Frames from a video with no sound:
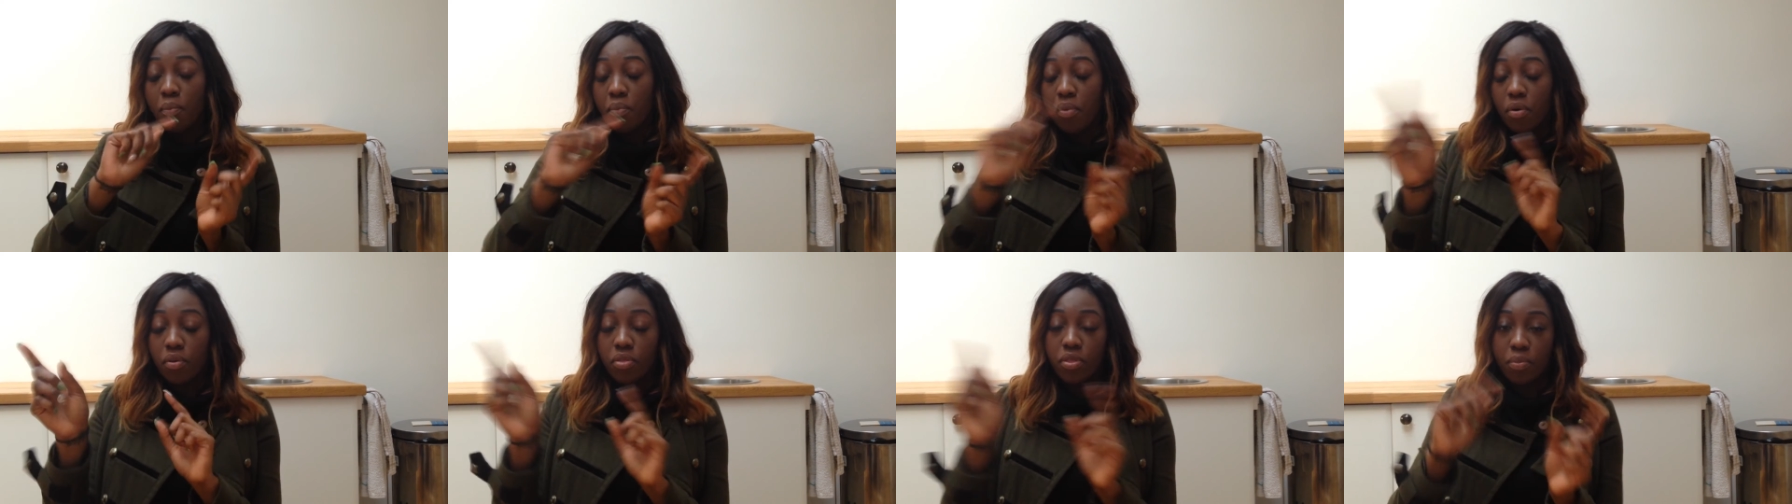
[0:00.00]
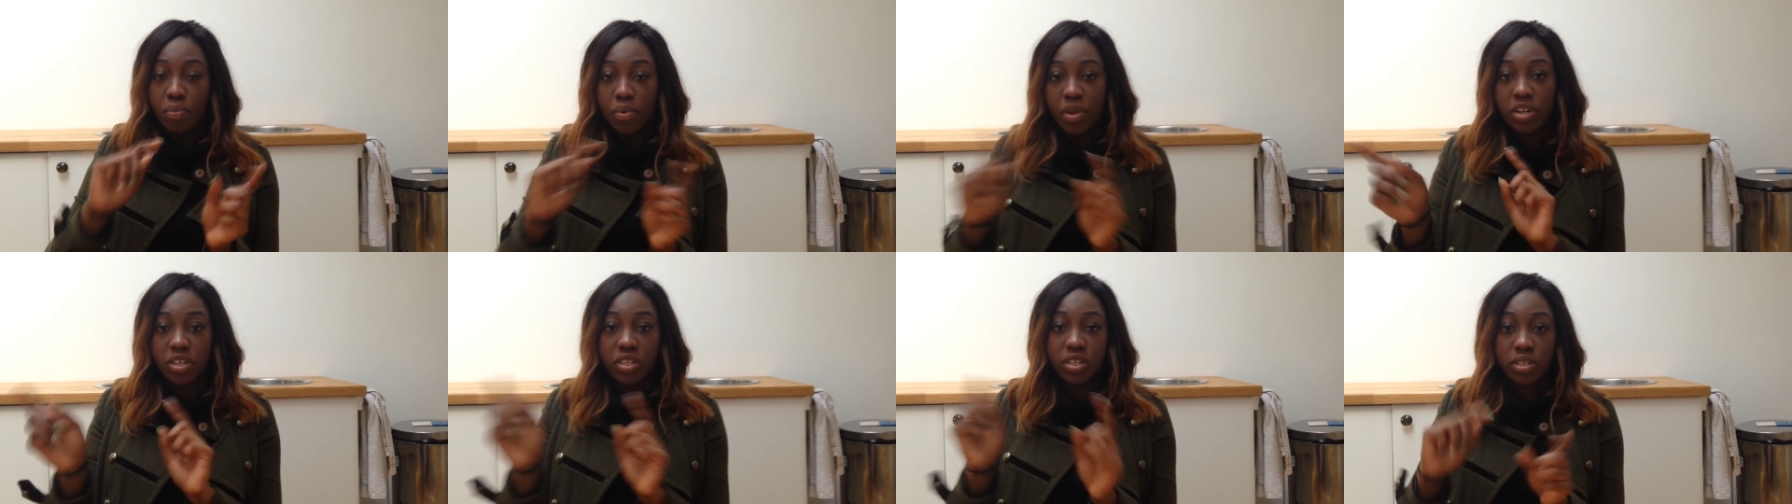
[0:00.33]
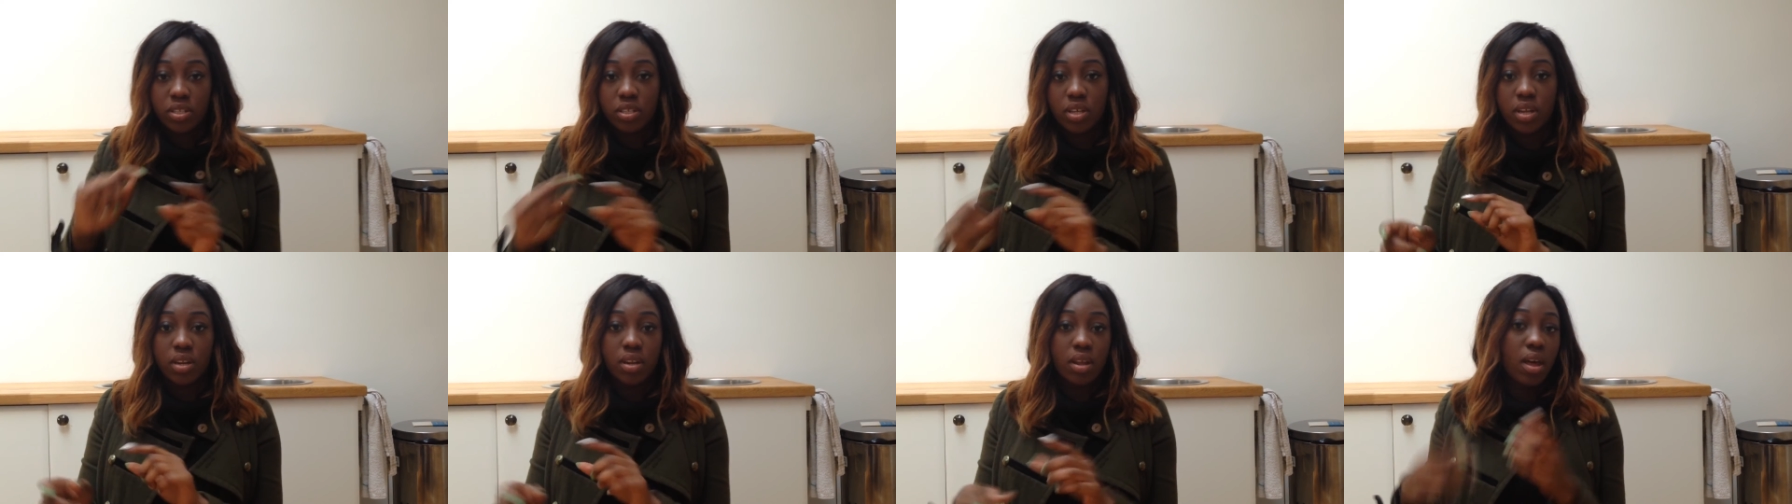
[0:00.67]
put the
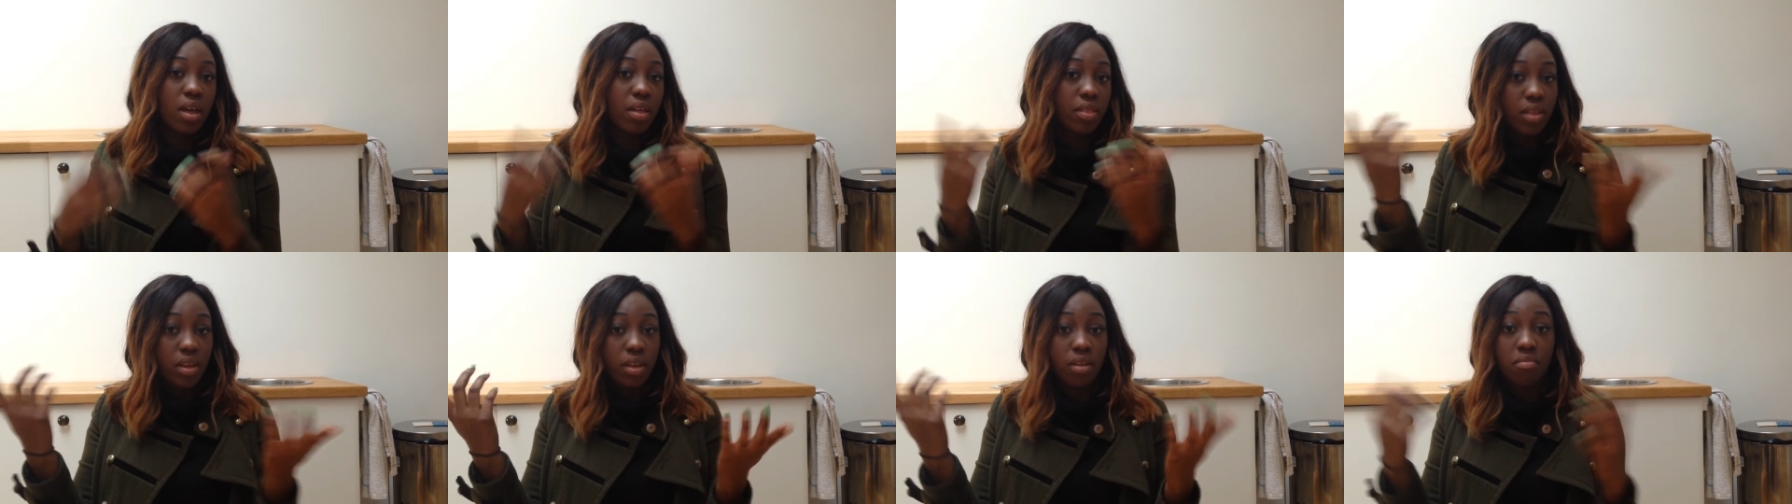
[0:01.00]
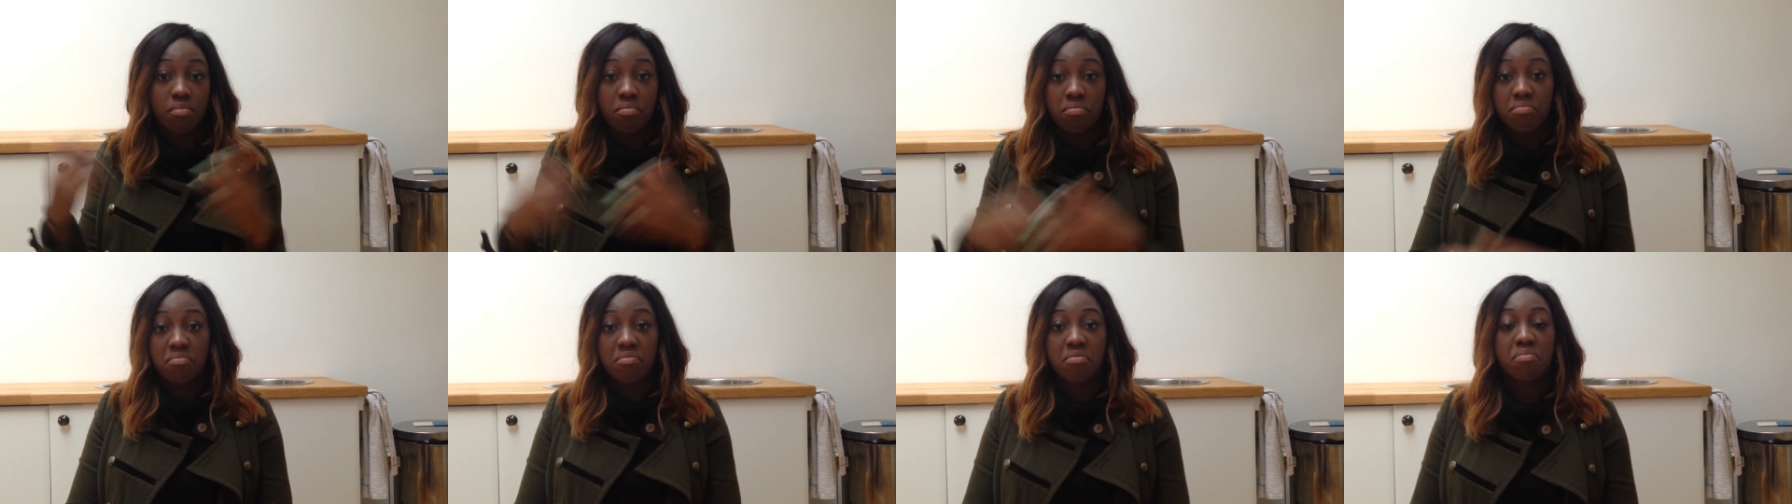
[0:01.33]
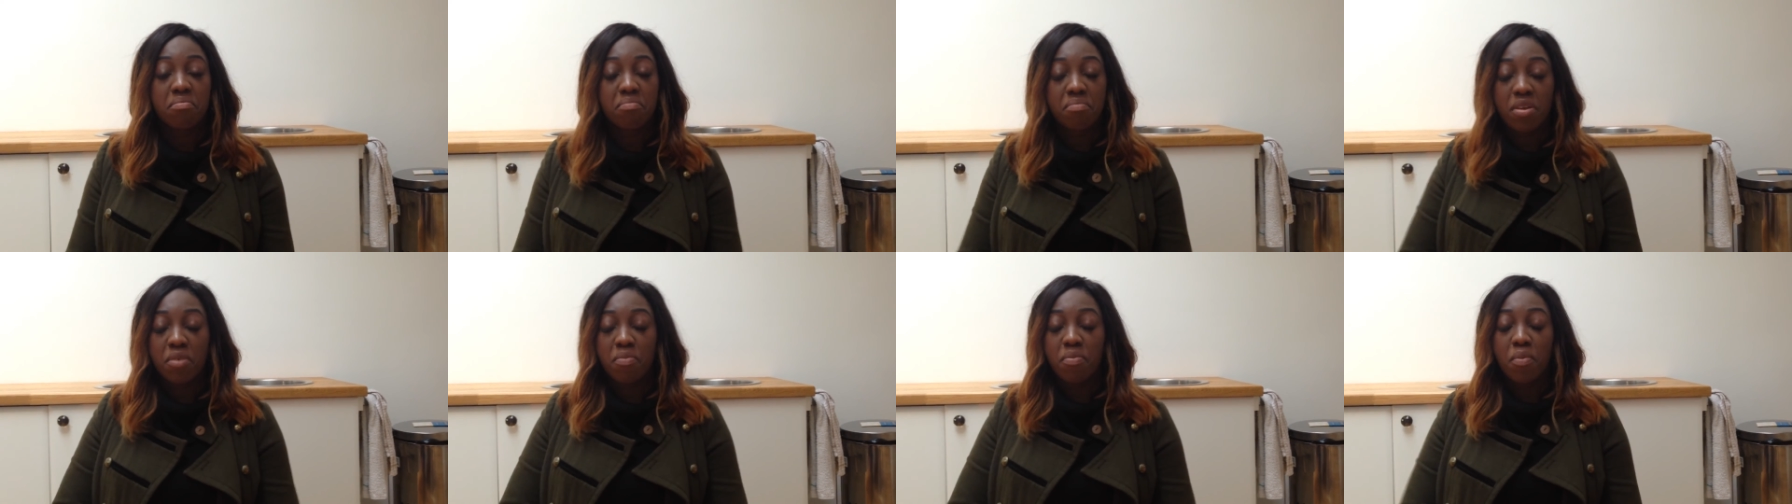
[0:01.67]
pictures in, and then
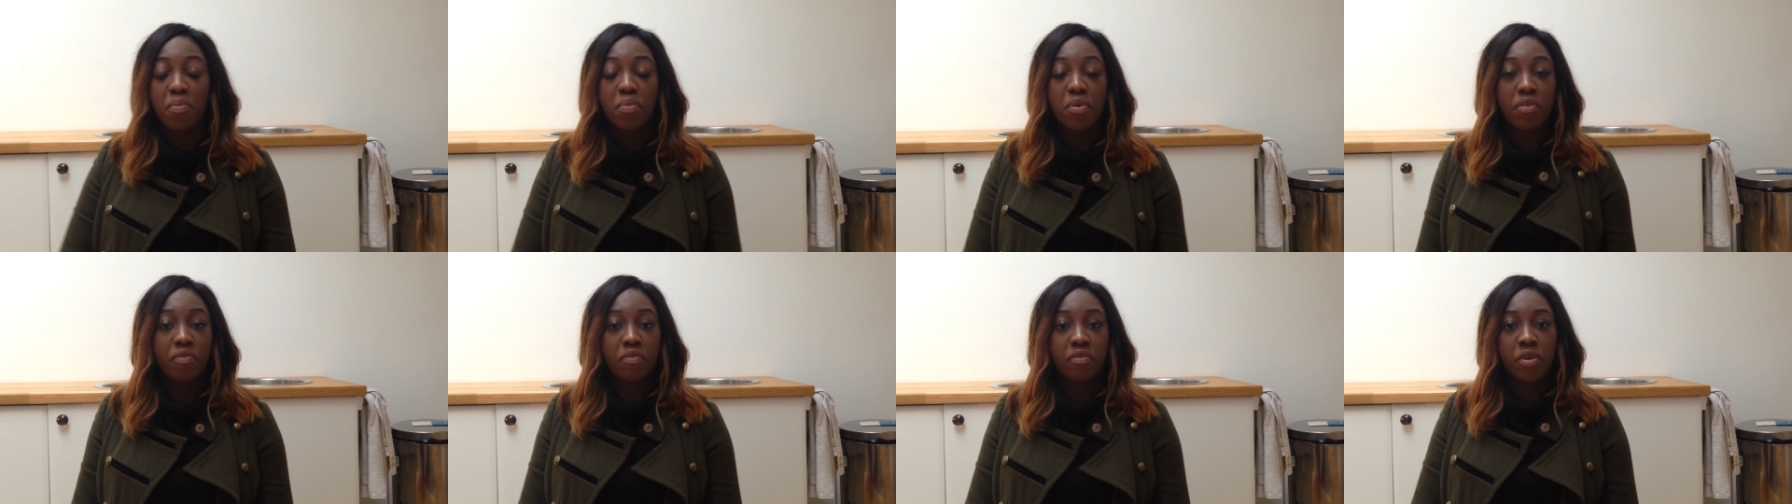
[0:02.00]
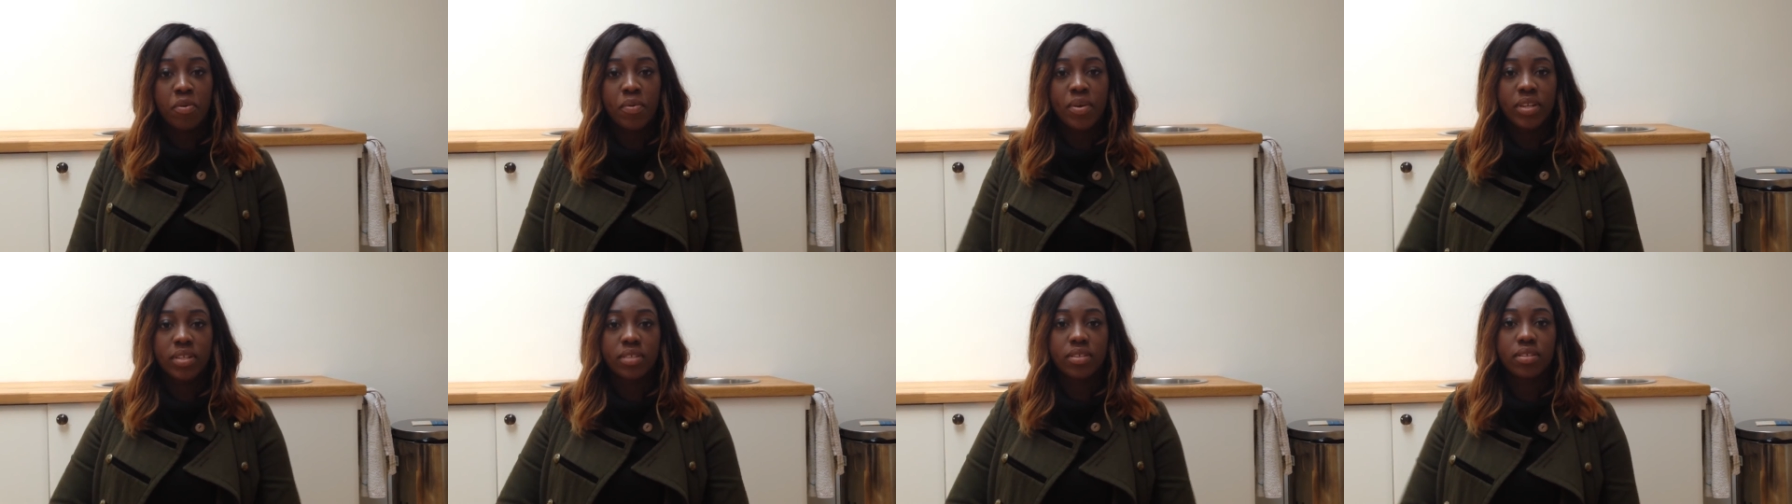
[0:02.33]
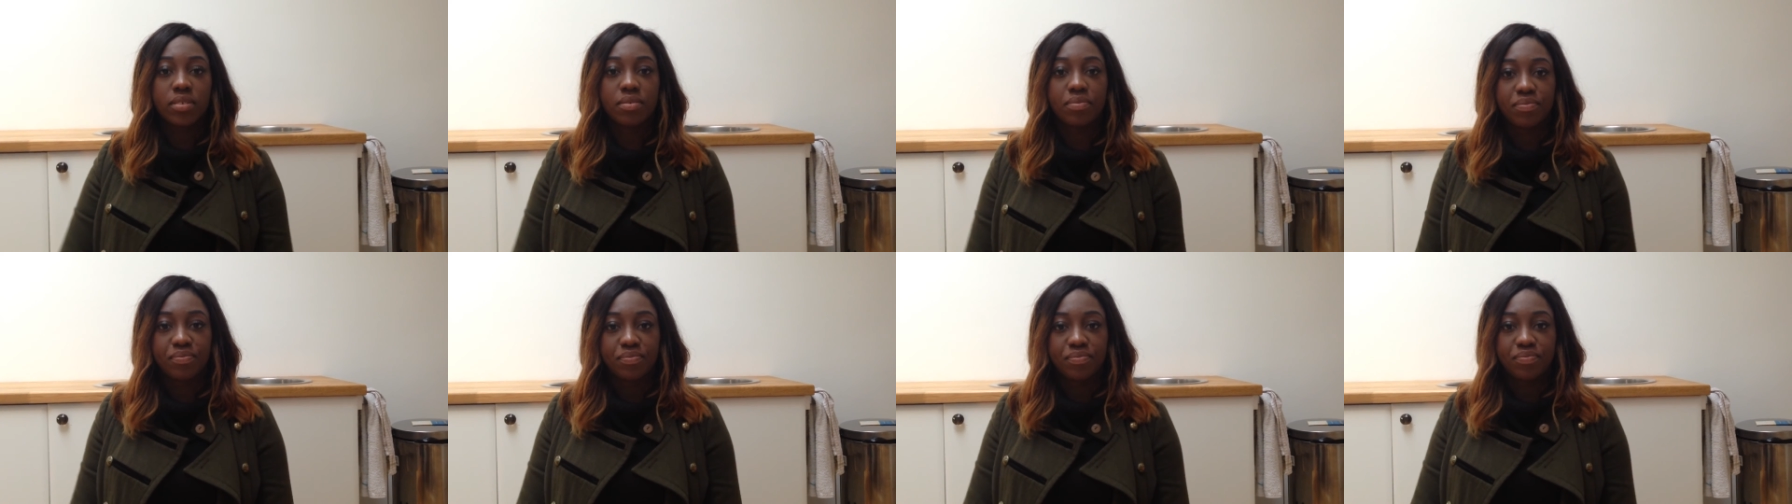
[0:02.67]
people book viewings.